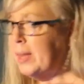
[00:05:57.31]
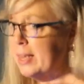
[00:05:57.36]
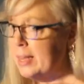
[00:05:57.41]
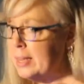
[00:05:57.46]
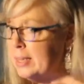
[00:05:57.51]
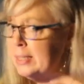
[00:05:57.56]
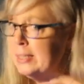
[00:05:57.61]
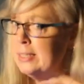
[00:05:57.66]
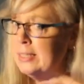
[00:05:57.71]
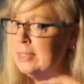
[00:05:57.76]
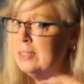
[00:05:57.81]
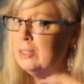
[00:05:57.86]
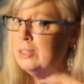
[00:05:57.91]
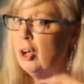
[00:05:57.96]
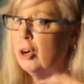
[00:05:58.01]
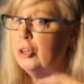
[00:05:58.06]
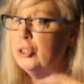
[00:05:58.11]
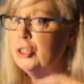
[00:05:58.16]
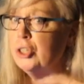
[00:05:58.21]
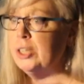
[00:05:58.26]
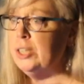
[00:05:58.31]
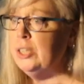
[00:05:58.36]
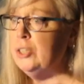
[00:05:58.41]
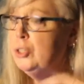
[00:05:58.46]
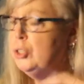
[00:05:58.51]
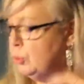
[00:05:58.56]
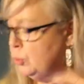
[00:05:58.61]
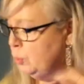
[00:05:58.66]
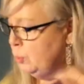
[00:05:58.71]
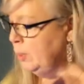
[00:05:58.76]
This is largely
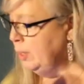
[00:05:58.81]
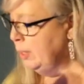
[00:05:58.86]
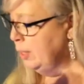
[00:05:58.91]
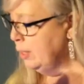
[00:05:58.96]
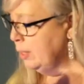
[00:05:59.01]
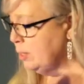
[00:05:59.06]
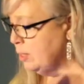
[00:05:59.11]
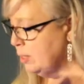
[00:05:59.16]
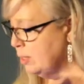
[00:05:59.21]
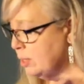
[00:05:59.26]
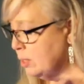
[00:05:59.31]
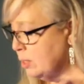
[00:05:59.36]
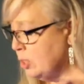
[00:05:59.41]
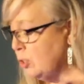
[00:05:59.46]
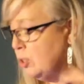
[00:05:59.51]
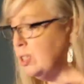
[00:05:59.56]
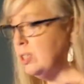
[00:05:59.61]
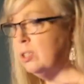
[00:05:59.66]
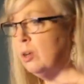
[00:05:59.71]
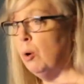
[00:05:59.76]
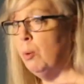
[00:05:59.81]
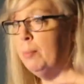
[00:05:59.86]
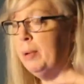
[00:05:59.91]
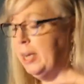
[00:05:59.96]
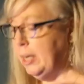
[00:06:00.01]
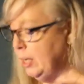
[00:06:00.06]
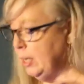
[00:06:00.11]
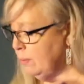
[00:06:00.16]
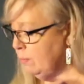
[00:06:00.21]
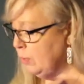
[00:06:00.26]
due to, to so
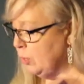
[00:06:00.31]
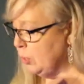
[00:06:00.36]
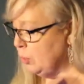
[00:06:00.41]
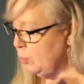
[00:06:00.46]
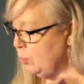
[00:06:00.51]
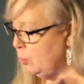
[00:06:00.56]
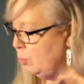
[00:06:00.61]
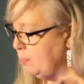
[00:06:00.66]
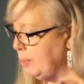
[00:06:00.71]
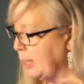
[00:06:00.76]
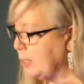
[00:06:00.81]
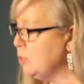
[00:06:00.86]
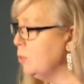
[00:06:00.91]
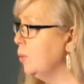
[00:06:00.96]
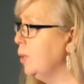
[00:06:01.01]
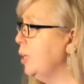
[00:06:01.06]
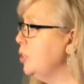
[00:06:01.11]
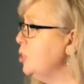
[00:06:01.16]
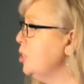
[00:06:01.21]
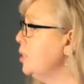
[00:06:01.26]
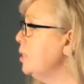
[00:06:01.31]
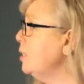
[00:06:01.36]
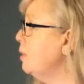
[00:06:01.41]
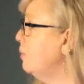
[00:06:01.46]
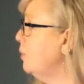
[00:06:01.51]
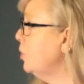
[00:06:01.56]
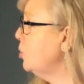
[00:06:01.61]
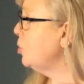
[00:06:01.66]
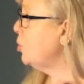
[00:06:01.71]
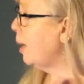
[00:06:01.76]
many of you who make donations to
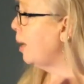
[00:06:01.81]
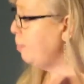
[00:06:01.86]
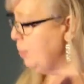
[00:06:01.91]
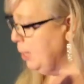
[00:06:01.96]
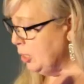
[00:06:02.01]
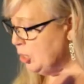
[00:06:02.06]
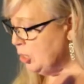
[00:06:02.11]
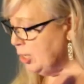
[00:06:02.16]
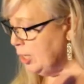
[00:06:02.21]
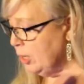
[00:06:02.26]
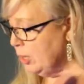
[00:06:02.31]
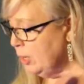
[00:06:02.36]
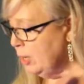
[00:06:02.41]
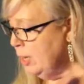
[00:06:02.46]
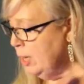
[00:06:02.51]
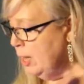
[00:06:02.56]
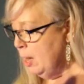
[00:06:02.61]
Fishtrap each year,